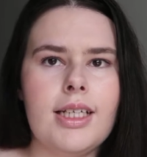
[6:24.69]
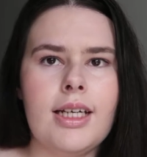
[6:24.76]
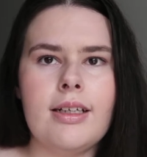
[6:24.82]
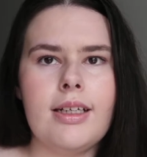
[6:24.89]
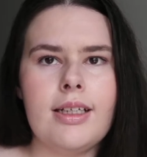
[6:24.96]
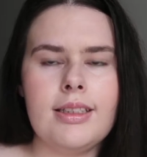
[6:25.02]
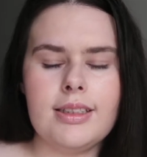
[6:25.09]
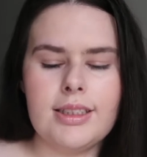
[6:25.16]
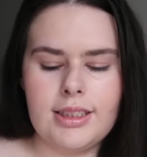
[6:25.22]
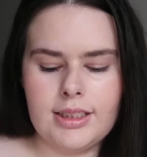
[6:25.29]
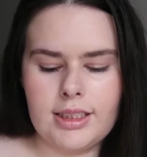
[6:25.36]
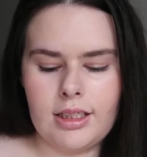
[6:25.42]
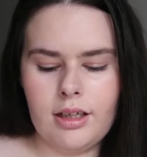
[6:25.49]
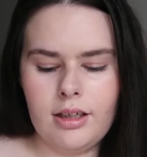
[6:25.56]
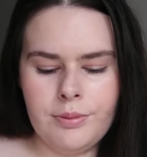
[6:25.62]
an easy
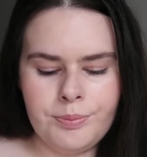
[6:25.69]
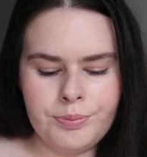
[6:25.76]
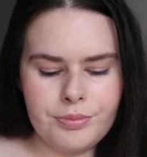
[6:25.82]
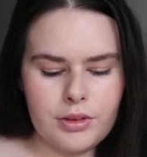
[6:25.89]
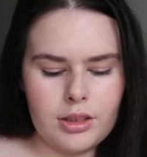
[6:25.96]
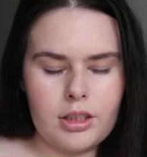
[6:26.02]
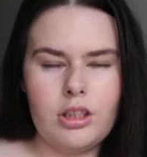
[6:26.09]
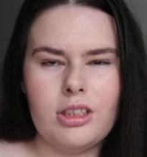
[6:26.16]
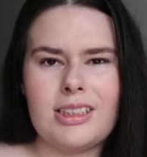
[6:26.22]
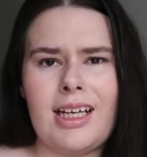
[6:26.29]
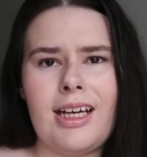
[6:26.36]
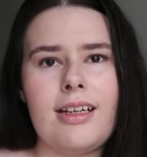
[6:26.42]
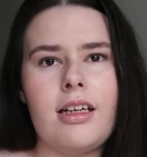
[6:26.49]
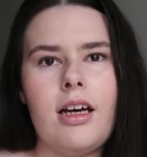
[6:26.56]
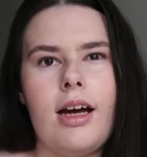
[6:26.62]
dinner because
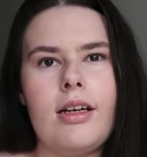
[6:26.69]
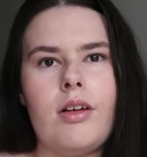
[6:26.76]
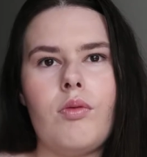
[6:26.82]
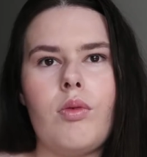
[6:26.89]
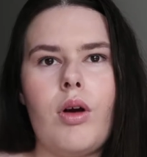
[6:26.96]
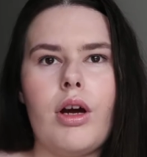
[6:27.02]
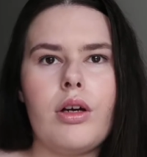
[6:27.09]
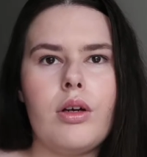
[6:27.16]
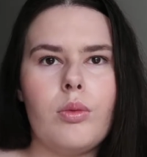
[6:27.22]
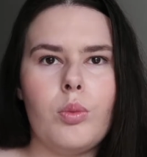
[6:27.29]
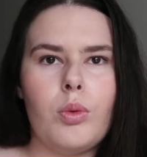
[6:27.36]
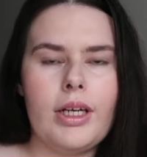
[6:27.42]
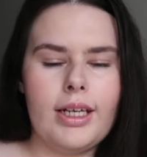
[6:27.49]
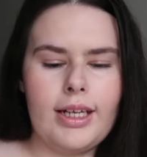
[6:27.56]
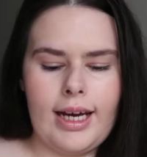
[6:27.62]
I kind of work
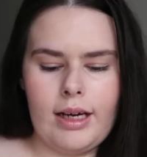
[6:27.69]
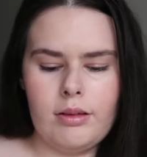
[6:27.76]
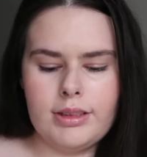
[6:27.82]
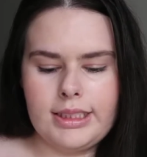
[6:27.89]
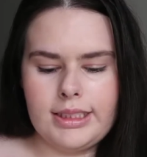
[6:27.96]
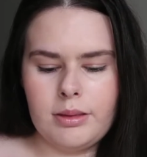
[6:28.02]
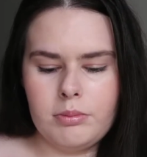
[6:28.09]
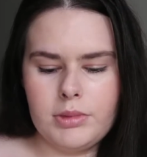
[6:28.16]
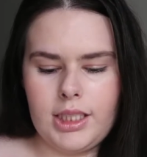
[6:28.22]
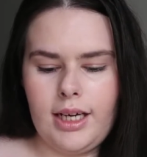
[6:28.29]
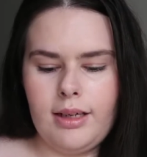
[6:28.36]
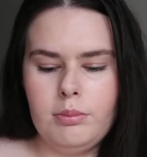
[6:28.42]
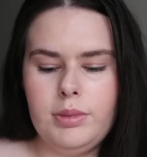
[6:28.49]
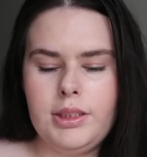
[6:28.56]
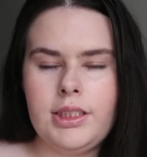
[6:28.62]
weird hours
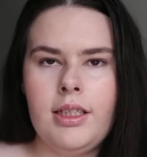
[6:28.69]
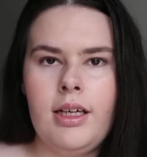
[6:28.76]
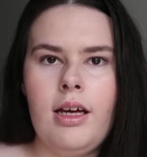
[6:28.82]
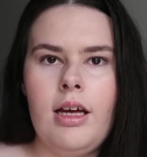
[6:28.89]
sometimes.